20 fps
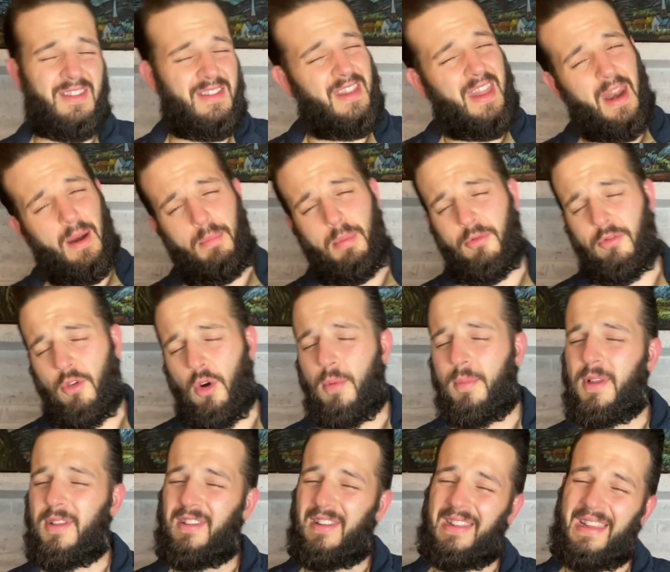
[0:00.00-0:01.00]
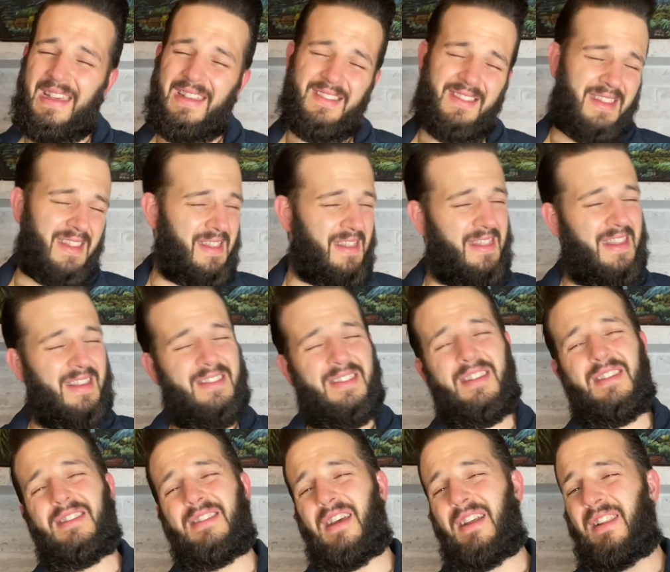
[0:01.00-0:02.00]
is not a performance list. This
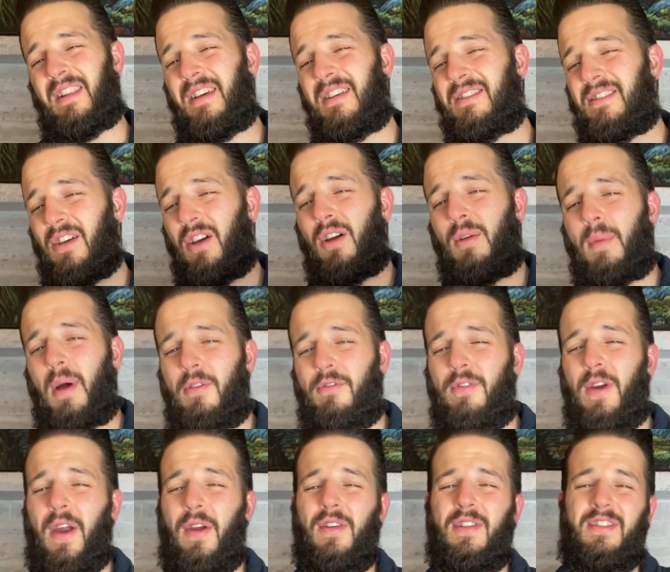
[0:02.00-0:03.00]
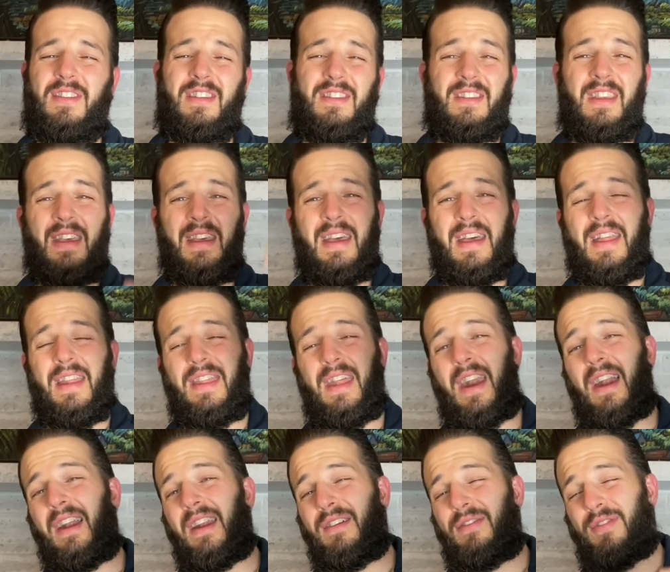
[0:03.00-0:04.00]
is a list talking about fragrances that
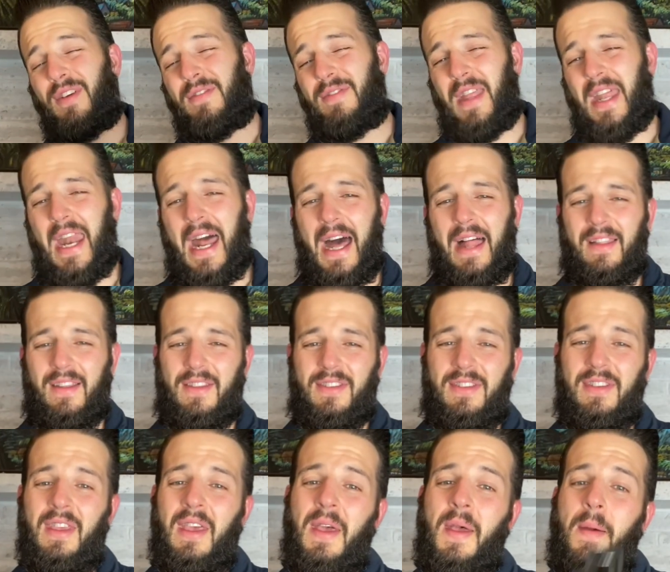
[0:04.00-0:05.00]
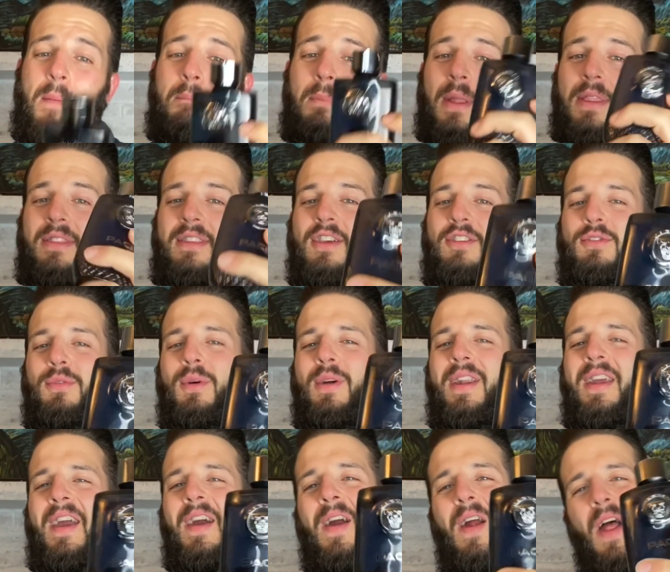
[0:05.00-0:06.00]
are under fifty dollars. But this one
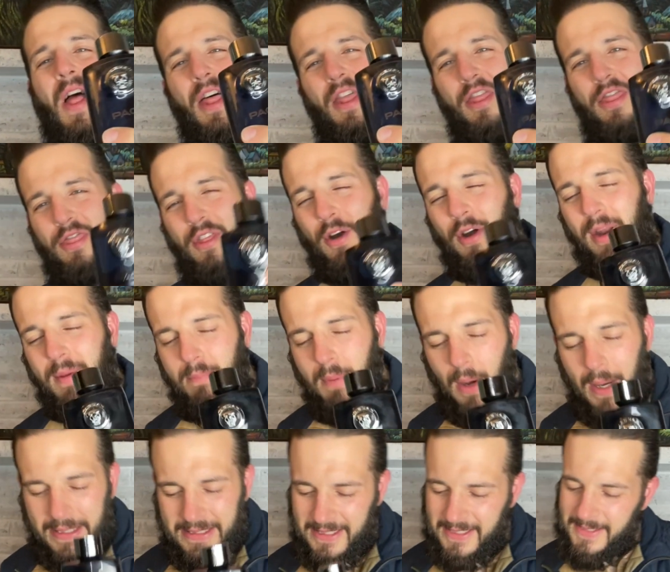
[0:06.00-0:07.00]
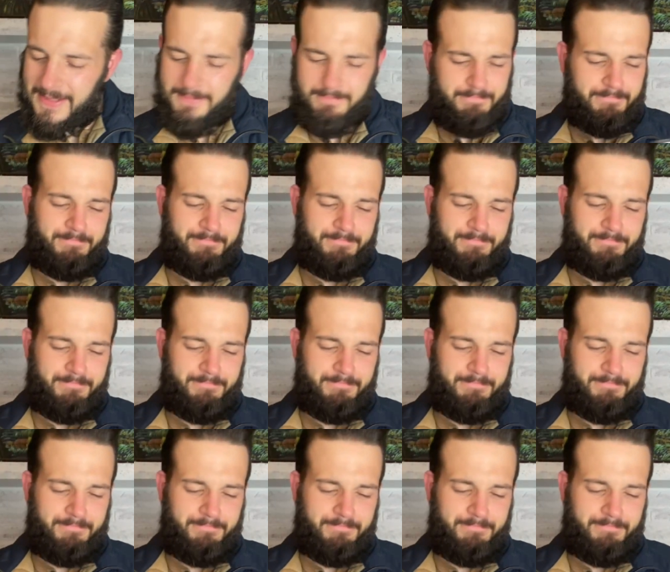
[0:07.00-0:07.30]
here, thirty bucks,